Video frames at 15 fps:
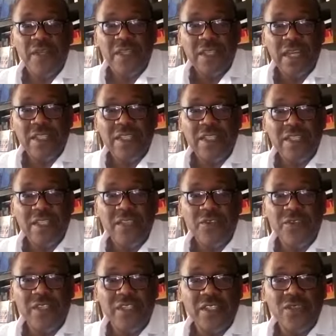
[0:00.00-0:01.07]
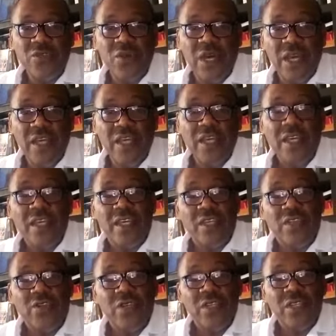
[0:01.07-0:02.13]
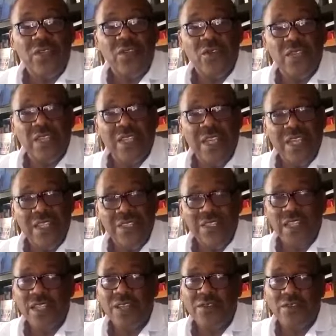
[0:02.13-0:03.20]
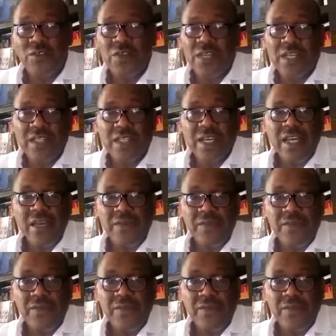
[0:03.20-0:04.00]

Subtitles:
That is the reason why you don't tend to get the flu at that time.